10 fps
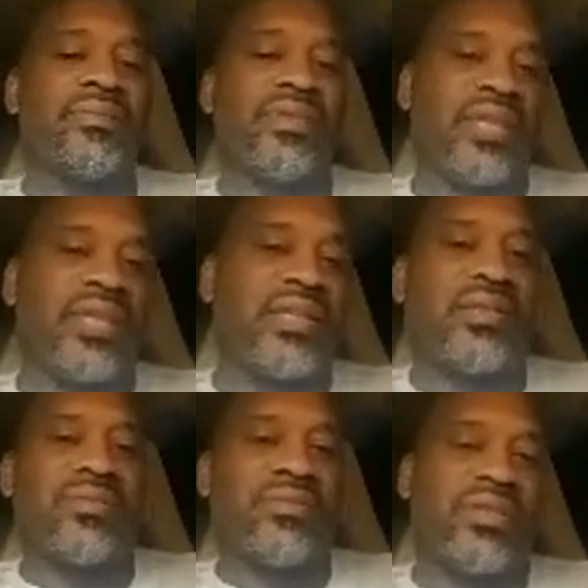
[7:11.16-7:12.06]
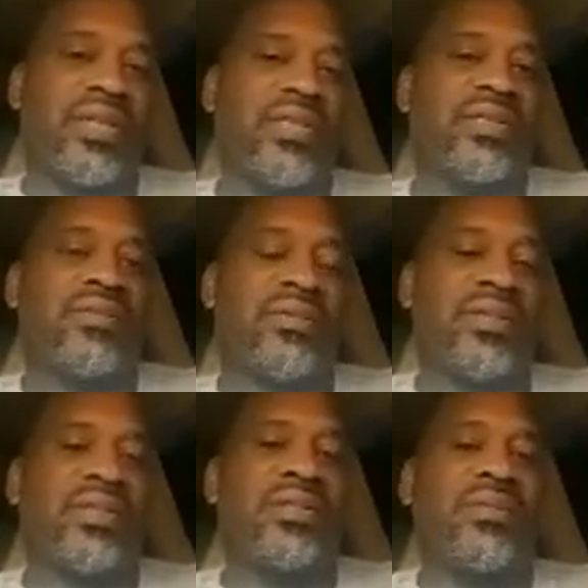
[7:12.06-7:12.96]
just
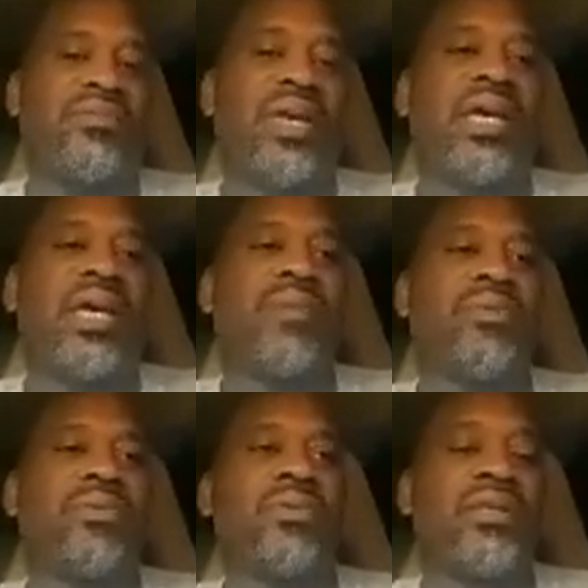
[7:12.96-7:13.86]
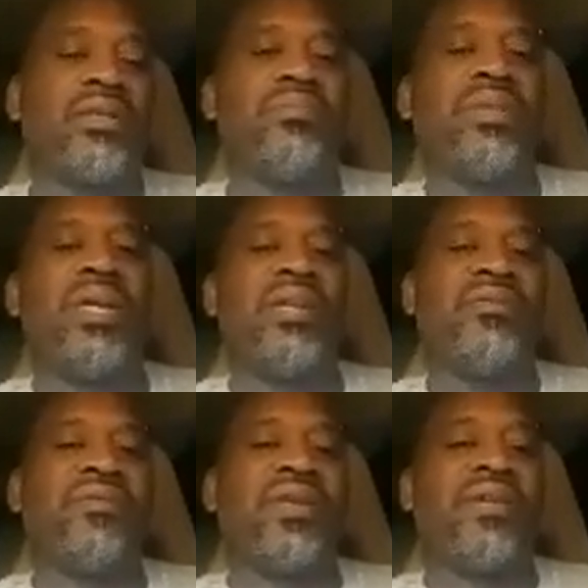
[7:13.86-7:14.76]
to be able to
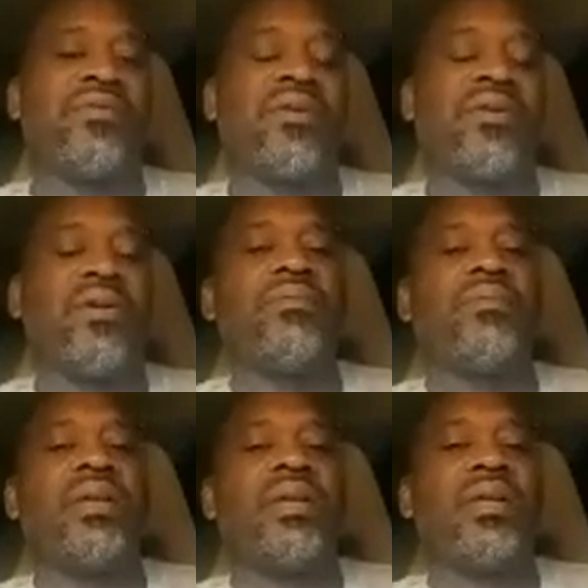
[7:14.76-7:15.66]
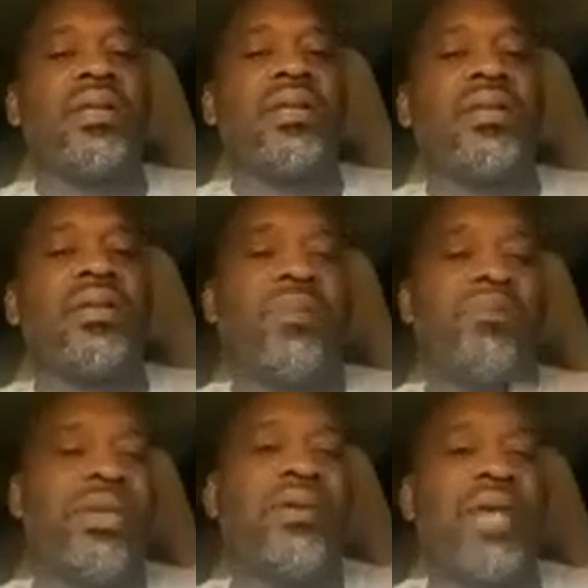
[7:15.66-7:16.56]
benefit from the
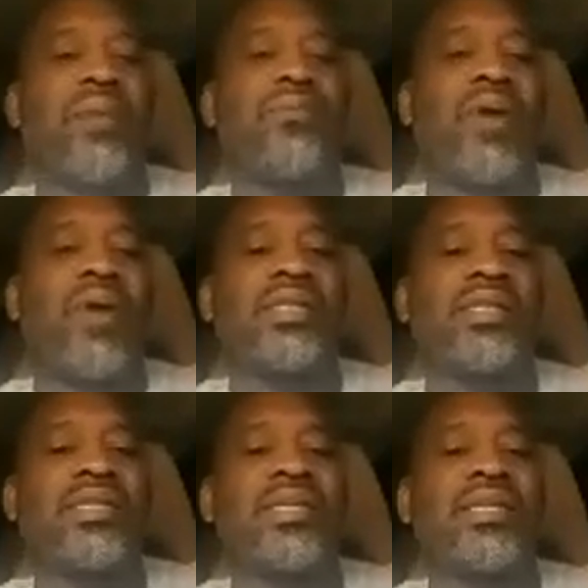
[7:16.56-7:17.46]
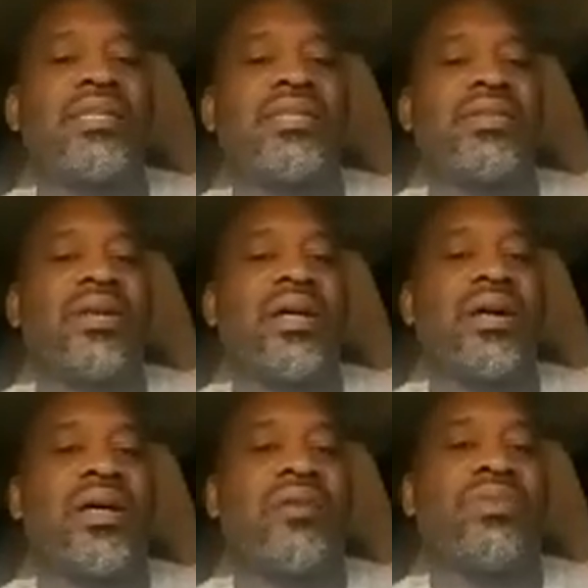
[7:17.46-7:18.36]
build out process,
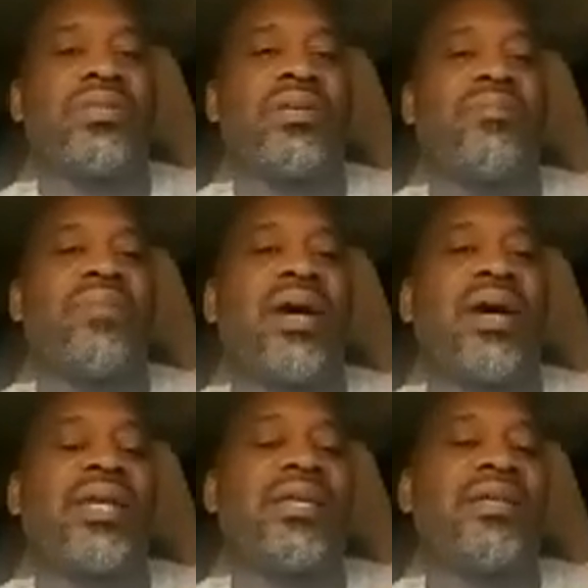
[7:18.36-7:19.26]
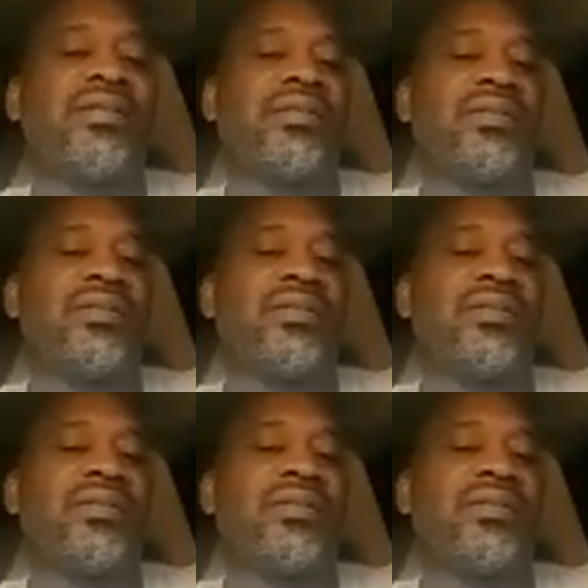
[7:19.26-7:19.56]
when somebody is